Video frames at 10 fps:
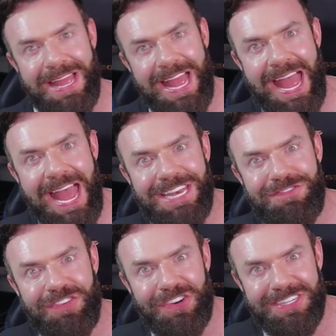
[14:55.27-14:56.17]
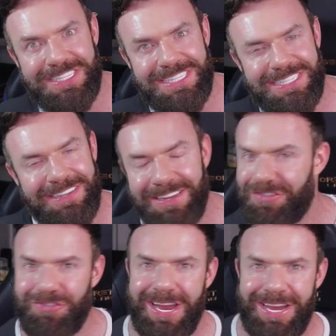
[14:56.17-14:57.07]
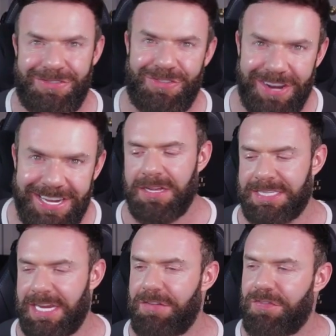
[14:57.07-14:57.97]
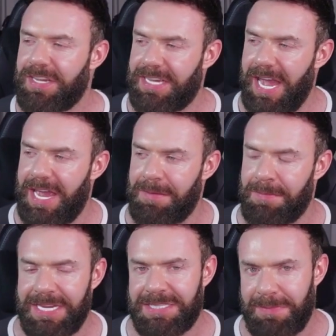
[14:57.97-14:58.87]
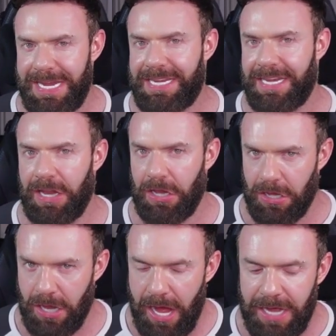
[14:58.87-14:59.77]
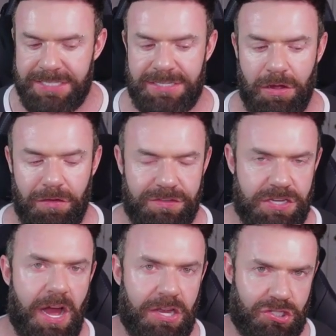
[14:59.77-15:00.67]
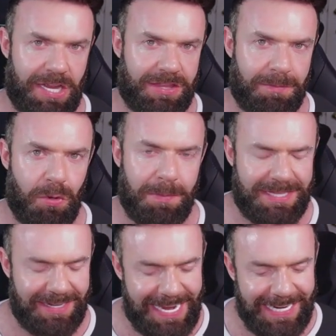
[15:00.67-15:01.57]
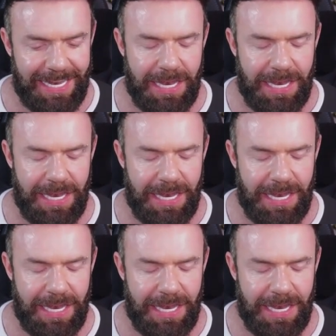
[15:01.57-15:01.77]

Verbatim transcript: adverts. Great, right? If a game is making a lot of dosh at the moment, they're getting a lot